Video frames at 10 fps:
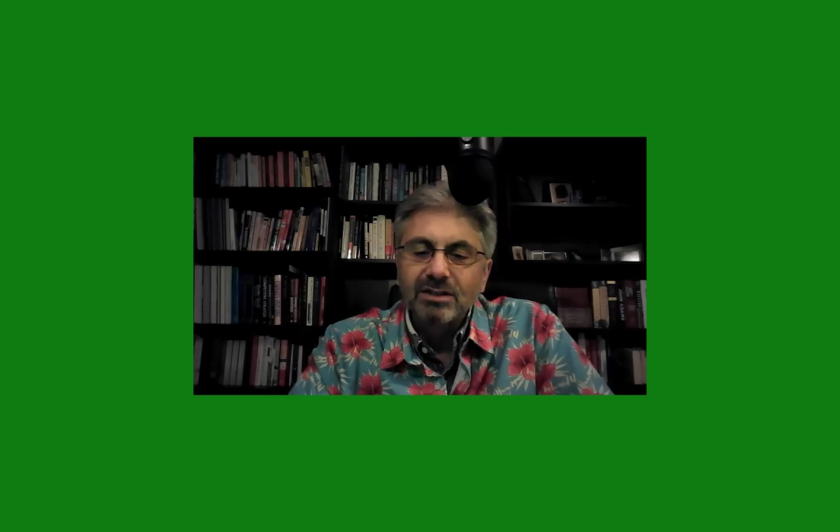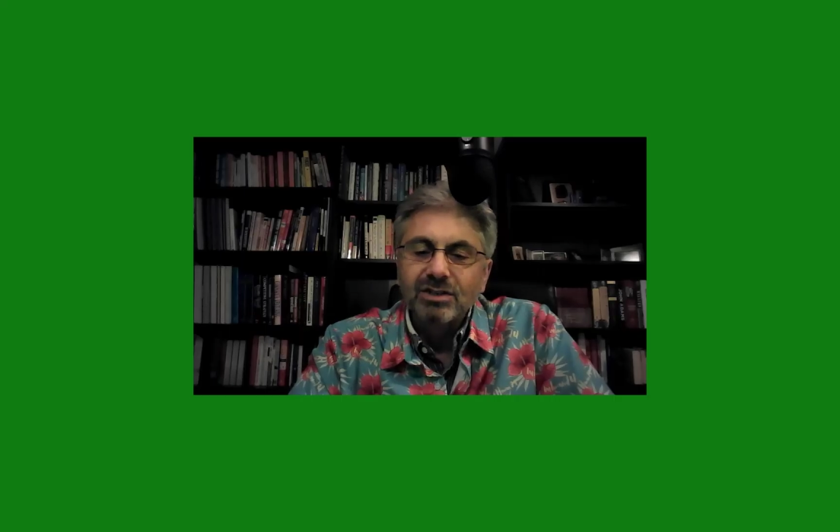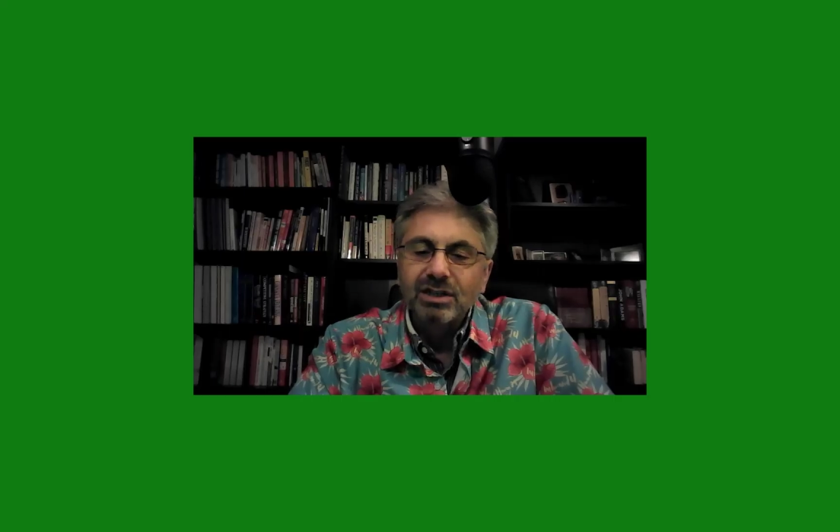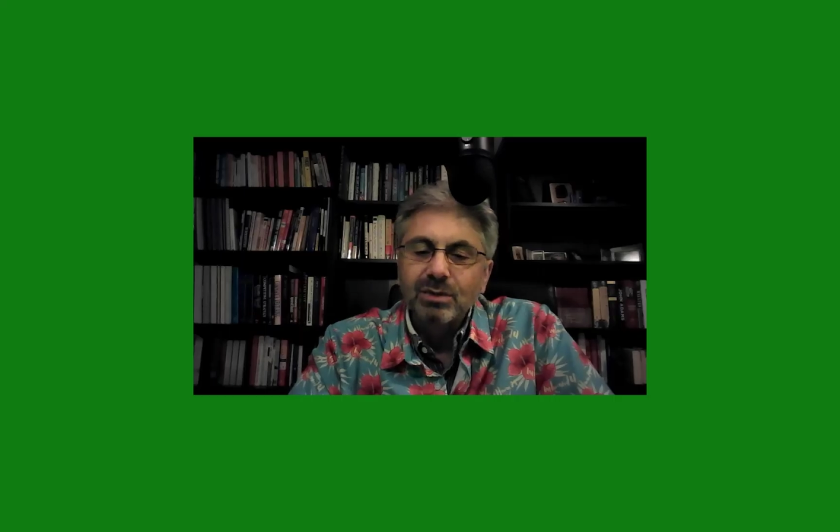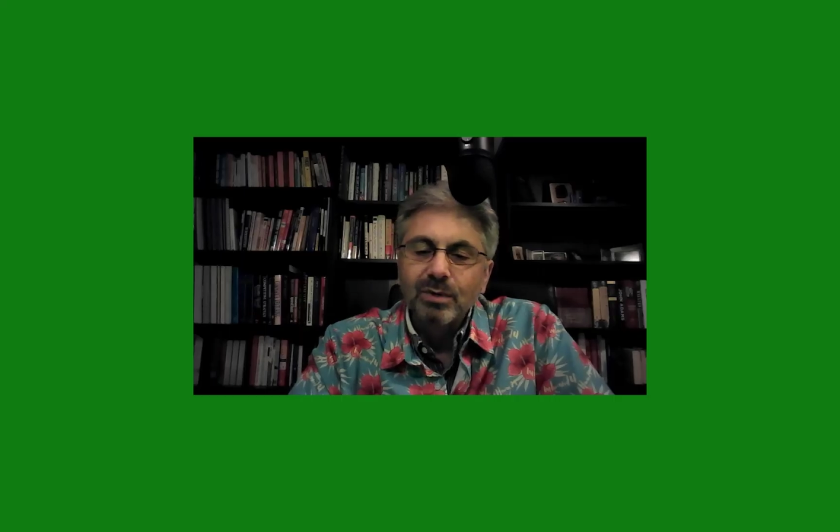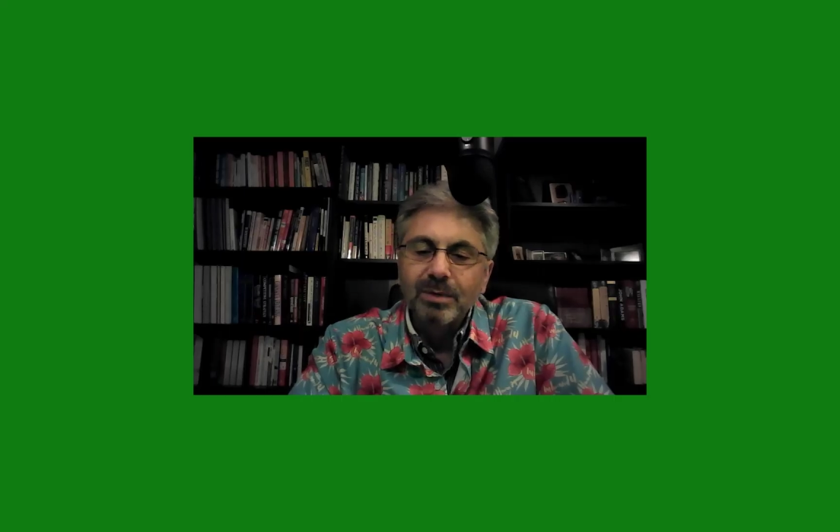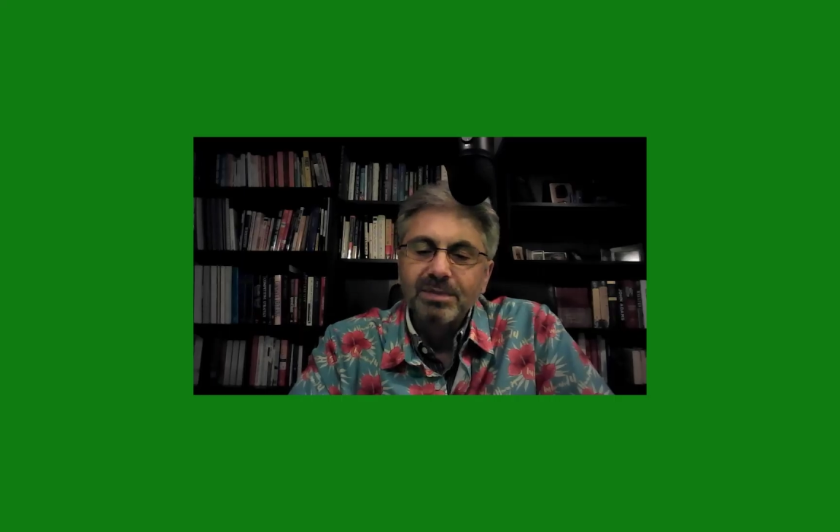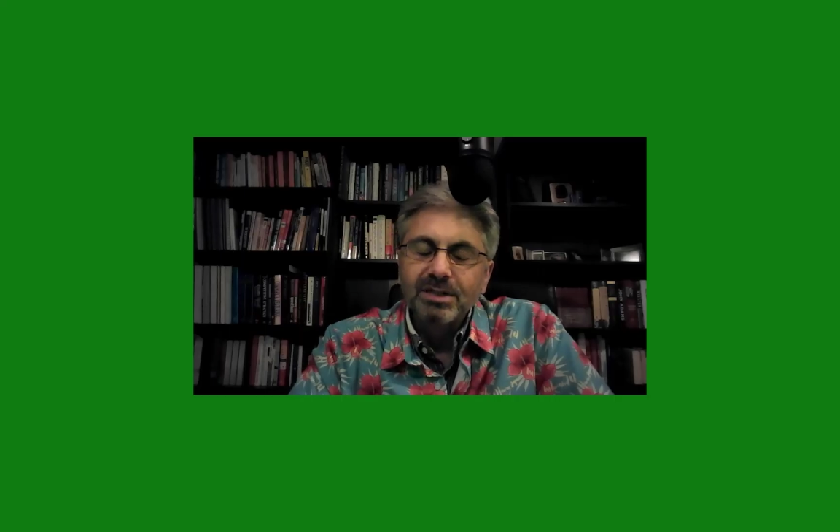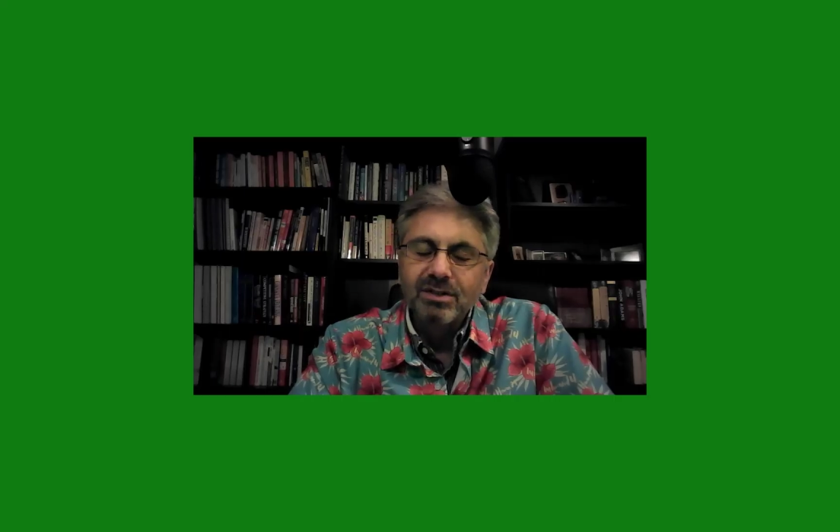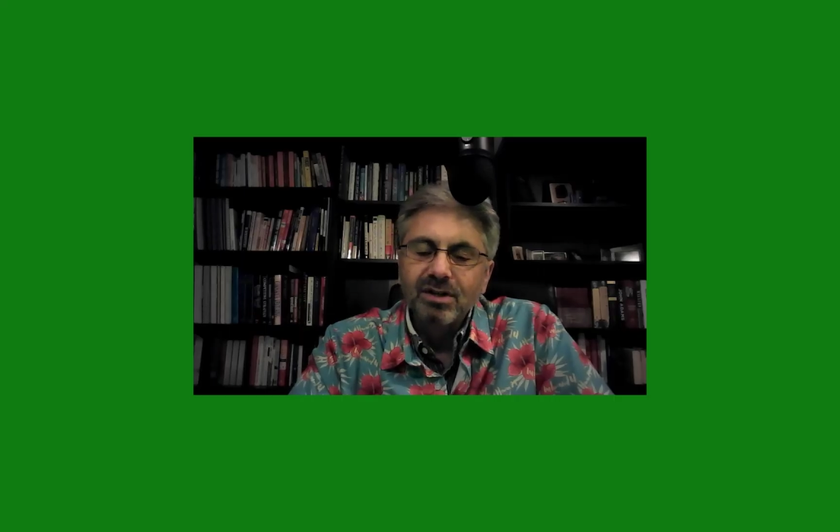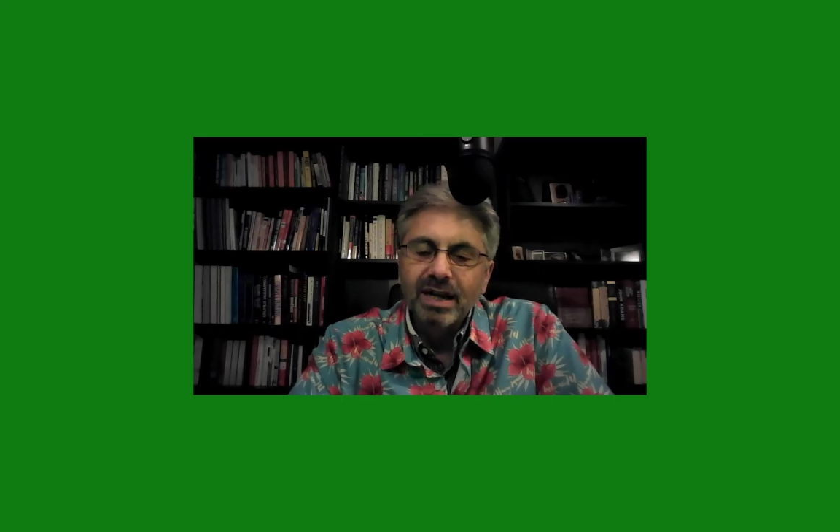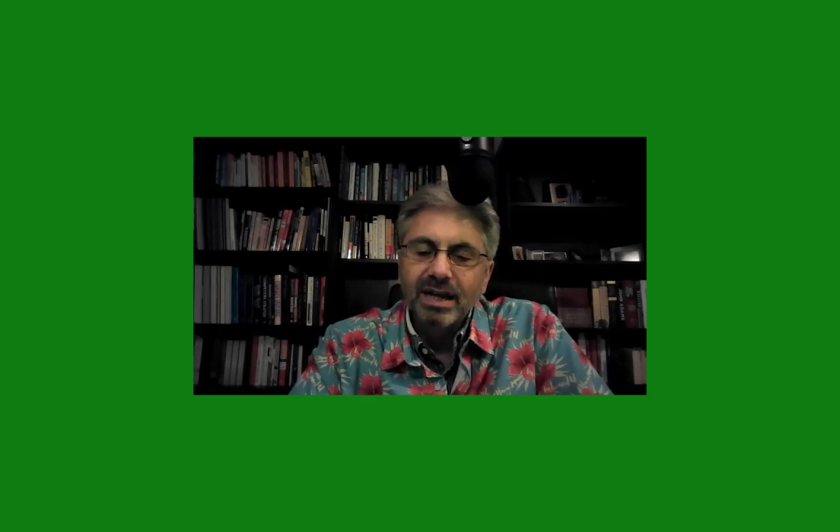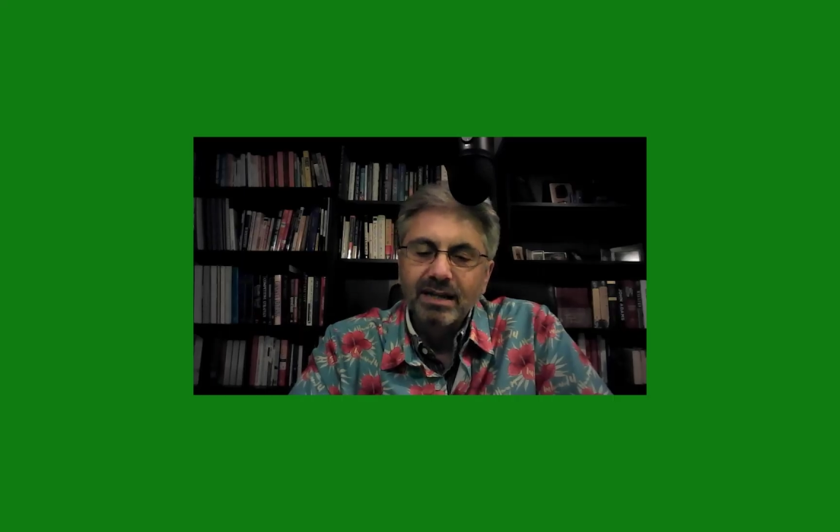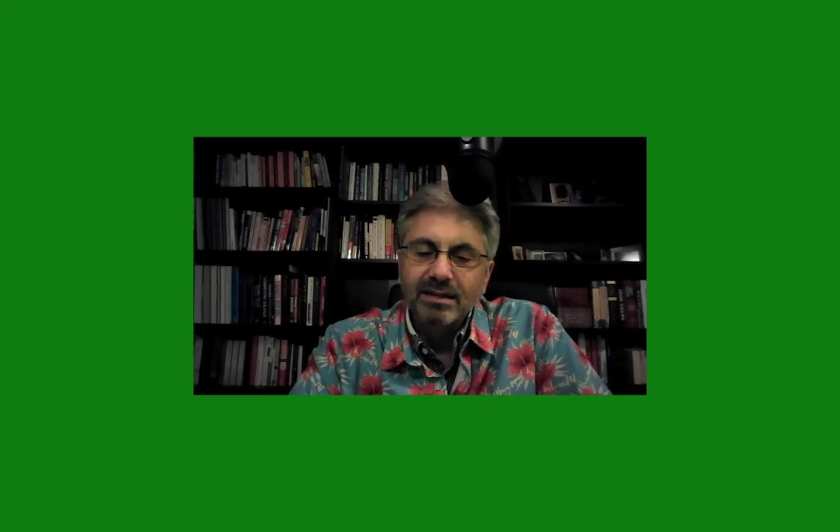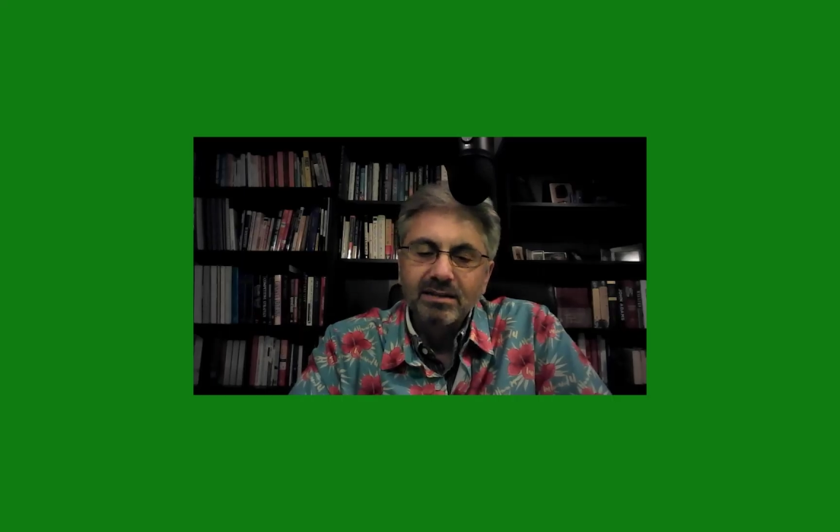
she gripped in her hand.